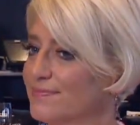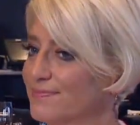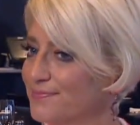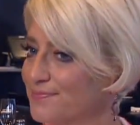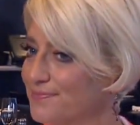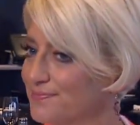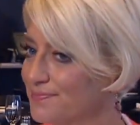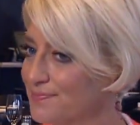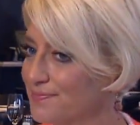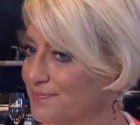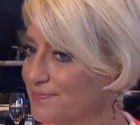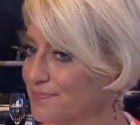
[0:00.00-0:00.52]

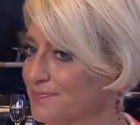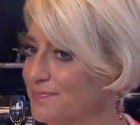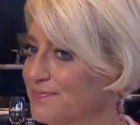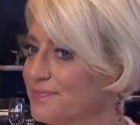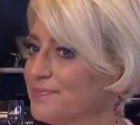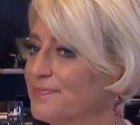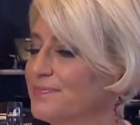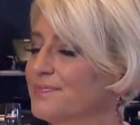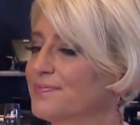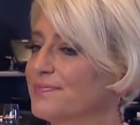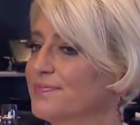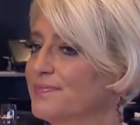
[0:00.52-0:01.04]

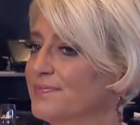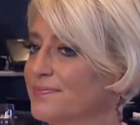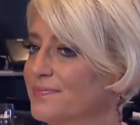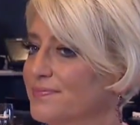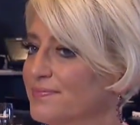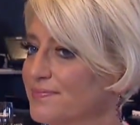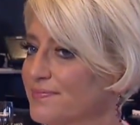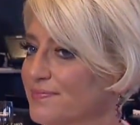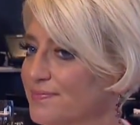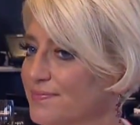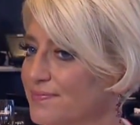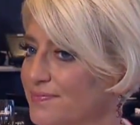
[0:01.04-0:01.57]

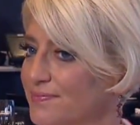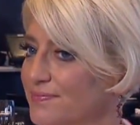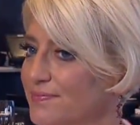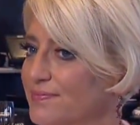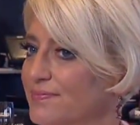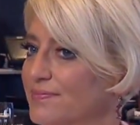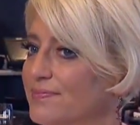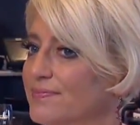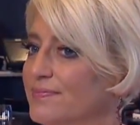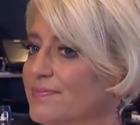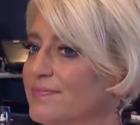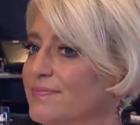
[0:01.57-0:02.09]

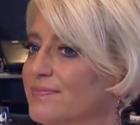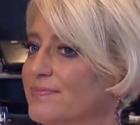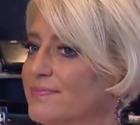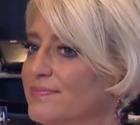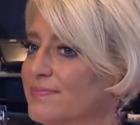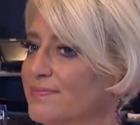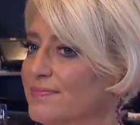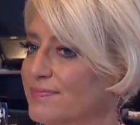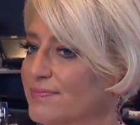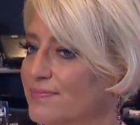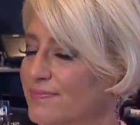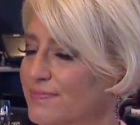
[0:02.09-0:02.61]

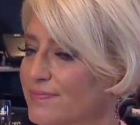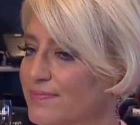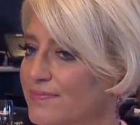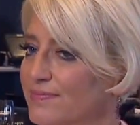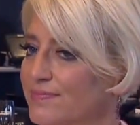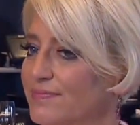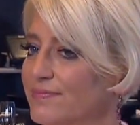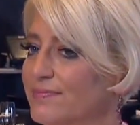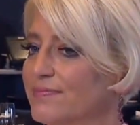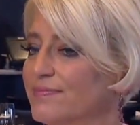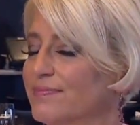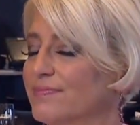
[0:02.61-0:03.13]

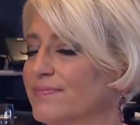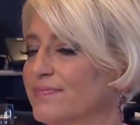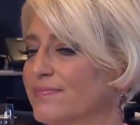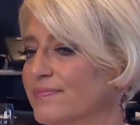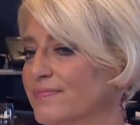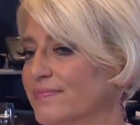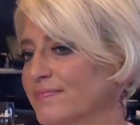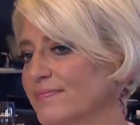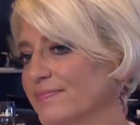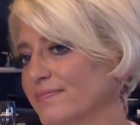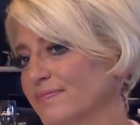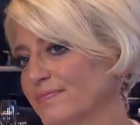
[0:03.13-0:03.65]

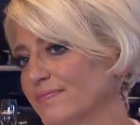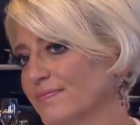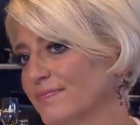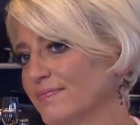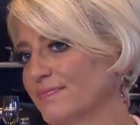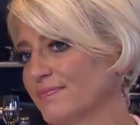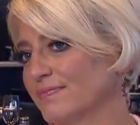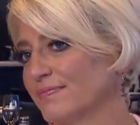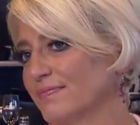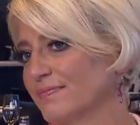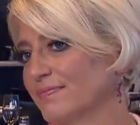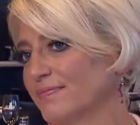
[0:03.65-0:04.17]

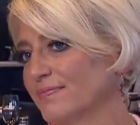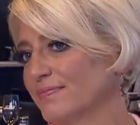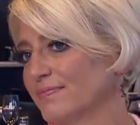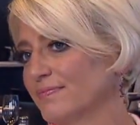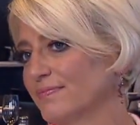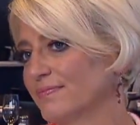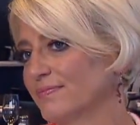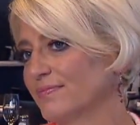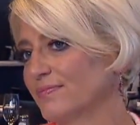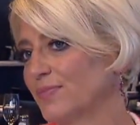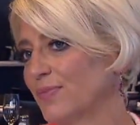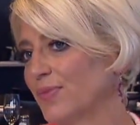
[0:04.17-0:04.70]

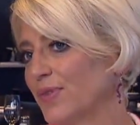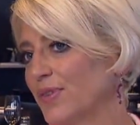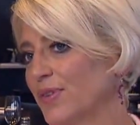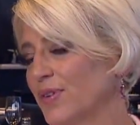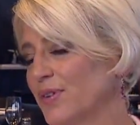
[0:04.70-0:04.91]
The person shown says nothing.